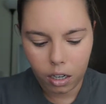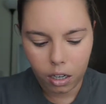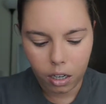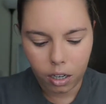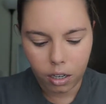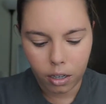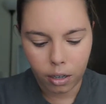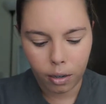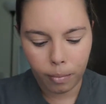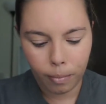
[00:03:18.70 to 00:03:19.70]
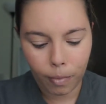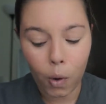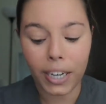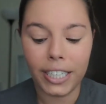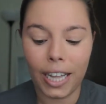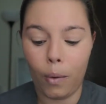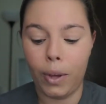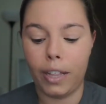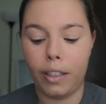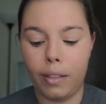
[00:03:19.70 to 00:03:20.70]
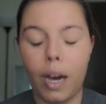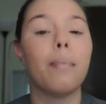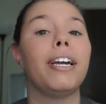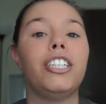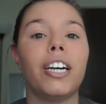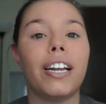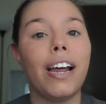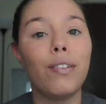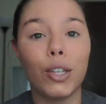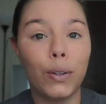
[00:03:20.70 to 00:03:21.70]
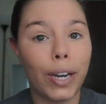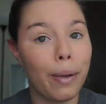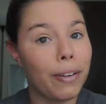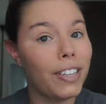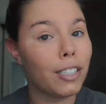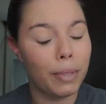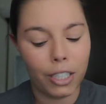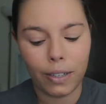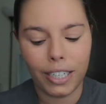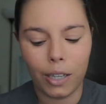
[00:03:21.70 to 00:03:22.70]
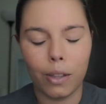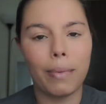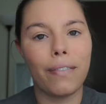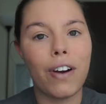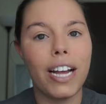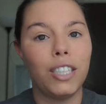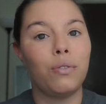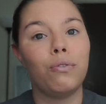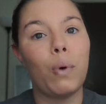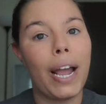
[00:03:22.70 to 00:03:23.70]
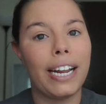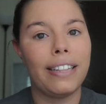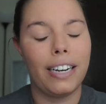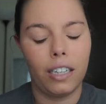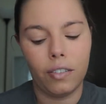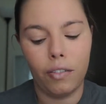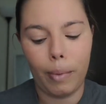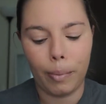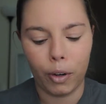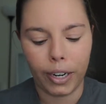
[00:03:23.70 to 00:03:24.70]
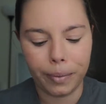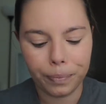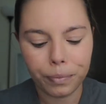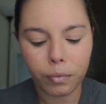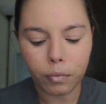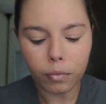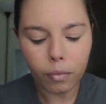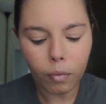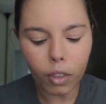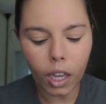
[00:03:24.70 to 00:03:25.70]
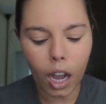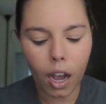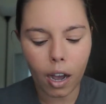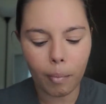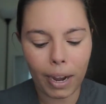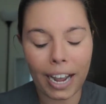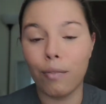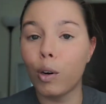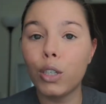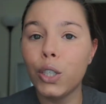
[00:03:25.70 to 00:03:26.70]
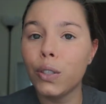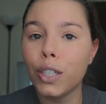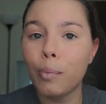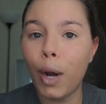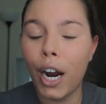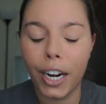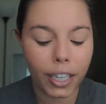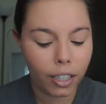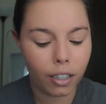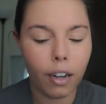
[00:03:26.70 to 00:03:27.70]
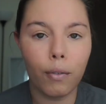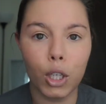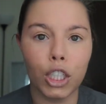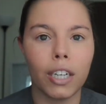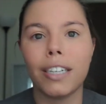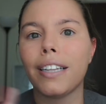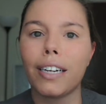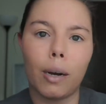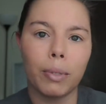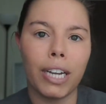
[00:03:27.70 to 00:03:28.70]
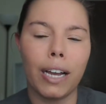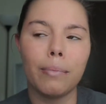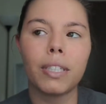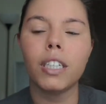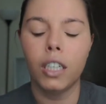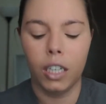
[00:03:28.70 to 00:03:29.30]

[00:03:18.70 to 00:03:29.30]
Oh, I did that with Adriana and Evelyn, who came to visit me. So I did that with my friends right at the end of my program. I had photo shoots in the park for sure. I did that a couple times.